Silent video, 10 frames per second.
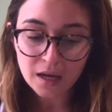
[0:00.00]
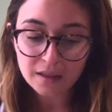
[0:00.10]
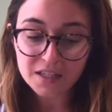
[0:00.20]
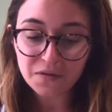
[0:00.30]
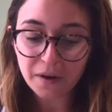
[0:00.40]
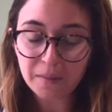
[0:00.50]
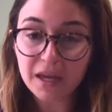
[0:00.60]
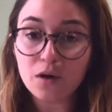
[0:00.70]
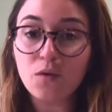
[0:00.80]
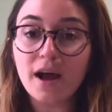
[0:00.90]
This family
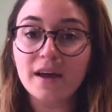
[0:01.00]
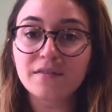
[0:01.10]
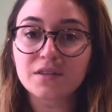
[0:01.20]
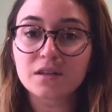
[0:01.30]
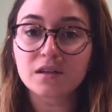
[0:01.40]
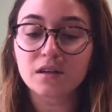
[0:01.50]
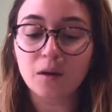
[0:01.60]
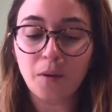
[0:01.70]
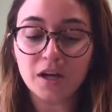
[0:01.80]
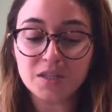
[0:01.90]
arrived
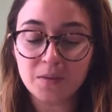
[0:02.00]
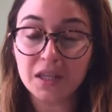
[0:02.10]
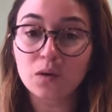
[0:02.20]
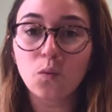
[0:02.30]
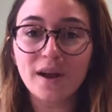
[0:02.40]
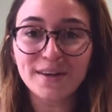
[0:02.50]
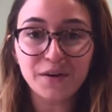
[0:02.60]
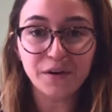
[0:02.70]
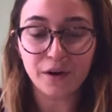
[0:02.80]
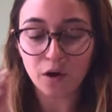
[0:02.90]
approximately 1
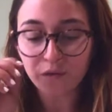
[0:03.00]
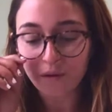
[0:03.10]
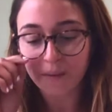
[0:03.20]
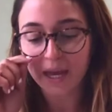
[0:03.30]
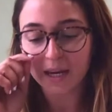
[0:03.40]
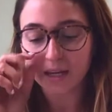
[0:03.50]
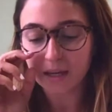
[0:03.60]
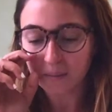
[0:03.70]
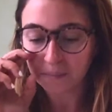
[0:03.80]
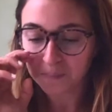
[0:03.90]
year ago from
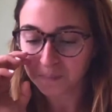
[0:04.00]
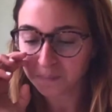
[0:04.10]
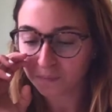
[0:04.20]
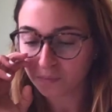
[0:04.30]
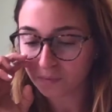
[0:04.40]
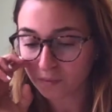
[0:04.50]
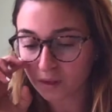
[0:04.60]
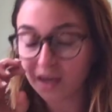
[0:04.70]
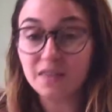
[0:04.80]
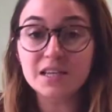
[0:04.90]
Haiti.
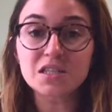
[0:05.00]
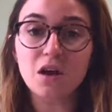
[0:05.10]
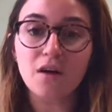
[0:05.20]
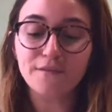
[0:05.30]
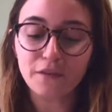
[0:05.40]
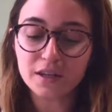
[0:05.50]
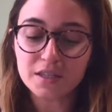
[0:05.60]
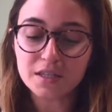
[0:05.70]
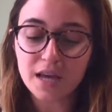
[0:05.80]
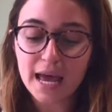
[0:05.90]
In this
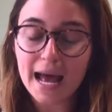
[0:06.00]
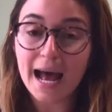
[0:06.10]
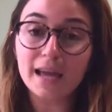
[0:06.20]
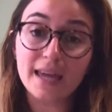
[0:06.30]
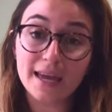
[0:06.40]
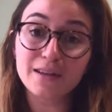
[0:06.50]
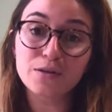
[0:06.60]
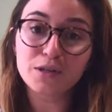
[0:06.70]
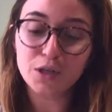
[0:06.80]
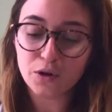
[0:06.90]
conference, I can
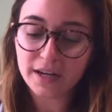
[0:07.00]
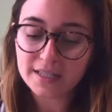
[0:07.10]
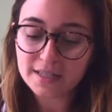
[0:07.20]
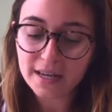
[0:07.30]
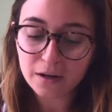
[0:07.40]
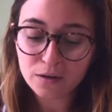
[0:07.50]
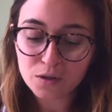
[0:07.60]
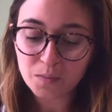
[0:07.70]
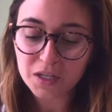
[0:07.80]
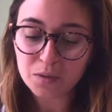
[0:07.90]
use a translator who
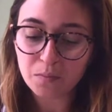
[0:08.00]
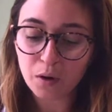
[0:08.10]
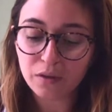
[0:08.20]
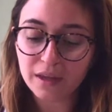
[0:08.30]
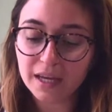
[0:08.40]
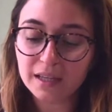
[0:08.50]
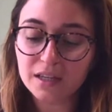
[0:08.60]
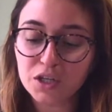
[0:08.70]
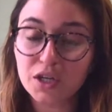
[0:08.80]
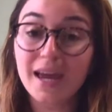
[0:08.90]
speaks both
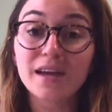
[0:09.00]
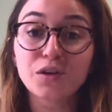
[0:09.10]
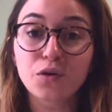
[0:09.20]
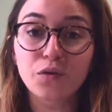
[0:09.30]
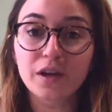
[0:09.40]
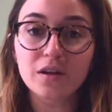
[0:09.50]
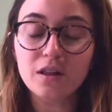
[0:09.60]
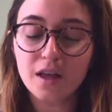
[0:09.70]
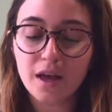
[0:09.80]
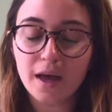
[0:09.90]
English and Creole,
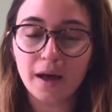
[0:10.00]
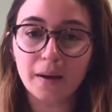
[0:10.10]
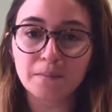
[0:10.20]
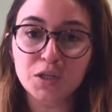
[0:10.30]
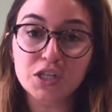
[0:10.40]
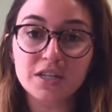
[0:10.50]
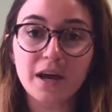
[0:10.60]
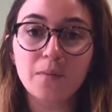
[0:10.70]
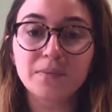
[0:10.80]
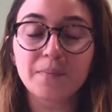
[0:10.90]
just to
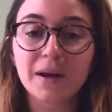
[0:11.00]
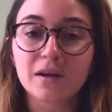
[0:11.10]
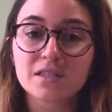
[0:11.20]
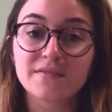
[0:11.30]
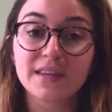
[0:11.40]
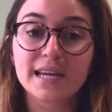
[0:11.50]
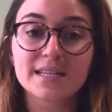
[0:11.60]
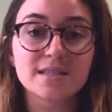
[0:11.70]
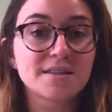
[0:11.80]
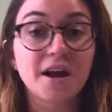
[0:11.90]
help the parents if they
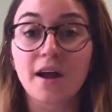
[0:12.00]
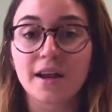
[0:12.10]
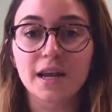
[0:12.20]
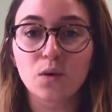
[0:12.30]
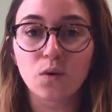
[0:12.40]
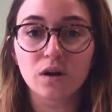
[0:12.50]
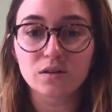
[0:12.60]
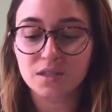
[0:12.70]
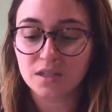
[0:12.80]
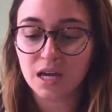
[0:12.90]
get stuck on any
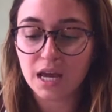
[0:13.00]
words.